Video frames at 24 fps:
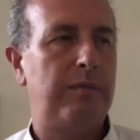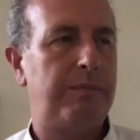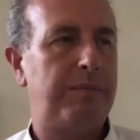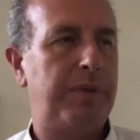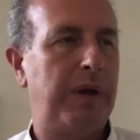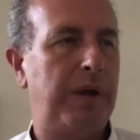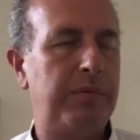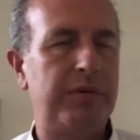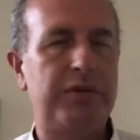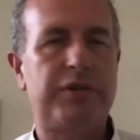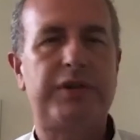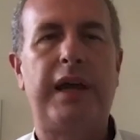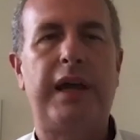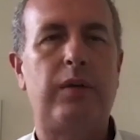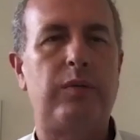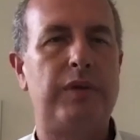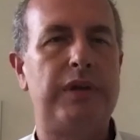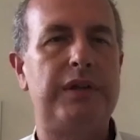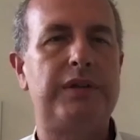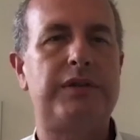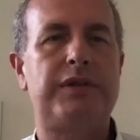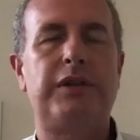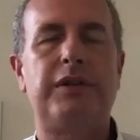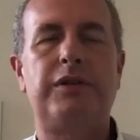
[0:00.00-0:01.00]
publish that
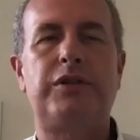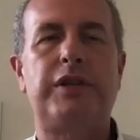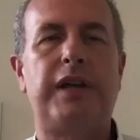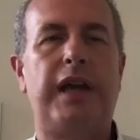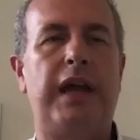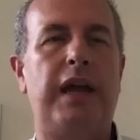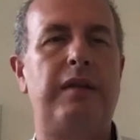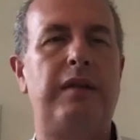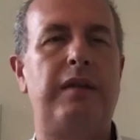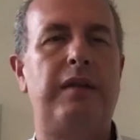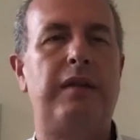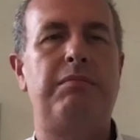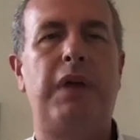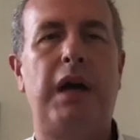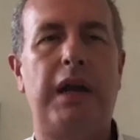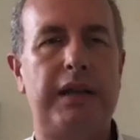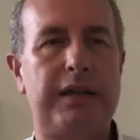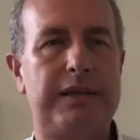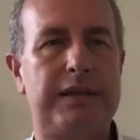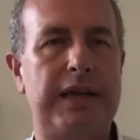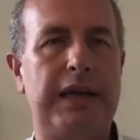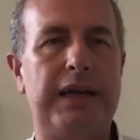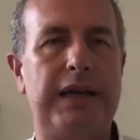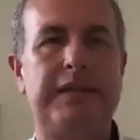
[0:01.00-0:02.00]
research and
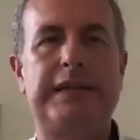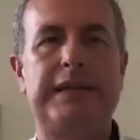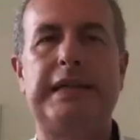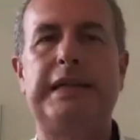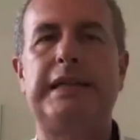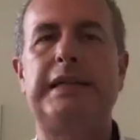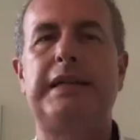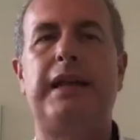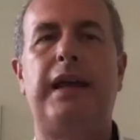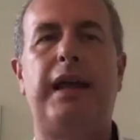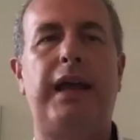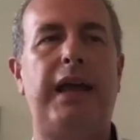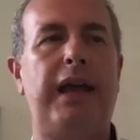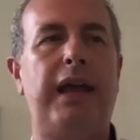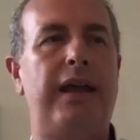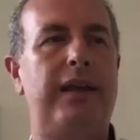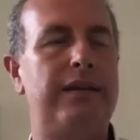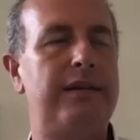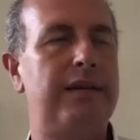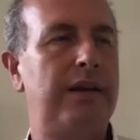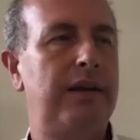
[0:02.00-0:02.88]
monetize it and